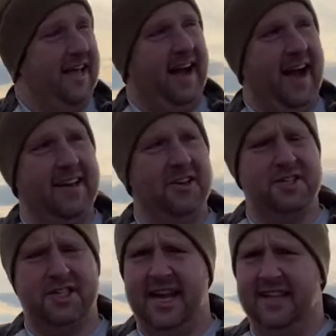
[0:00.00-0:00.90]
And I
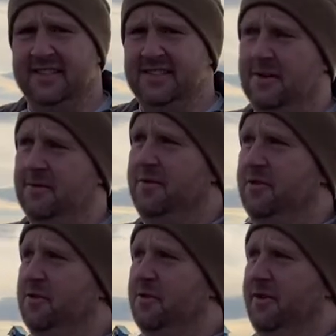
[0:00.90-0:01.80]
understand that some of
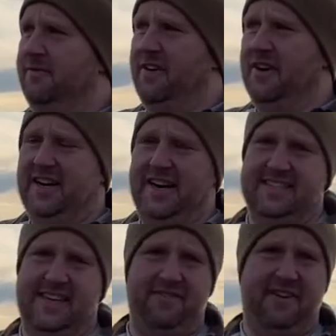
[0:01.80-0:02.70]
you are very
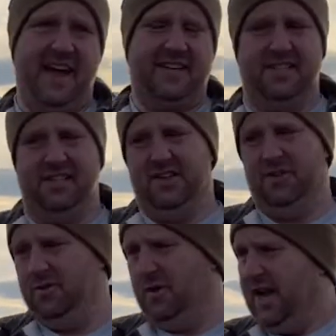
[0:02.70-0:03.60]
anti-vax and
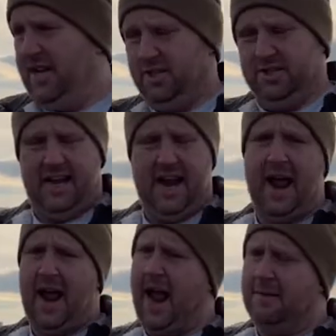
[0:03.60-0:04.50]
you just
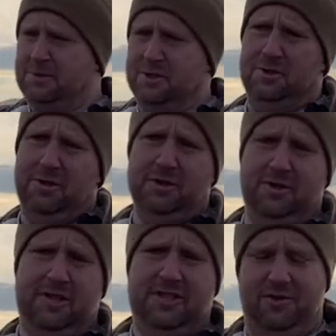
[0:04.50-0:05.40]

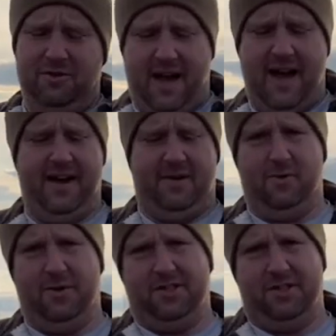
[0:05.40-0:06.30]
absolutely do not
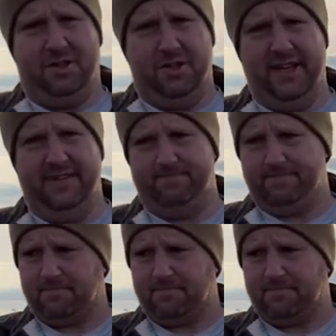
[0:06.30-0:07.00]
want to treat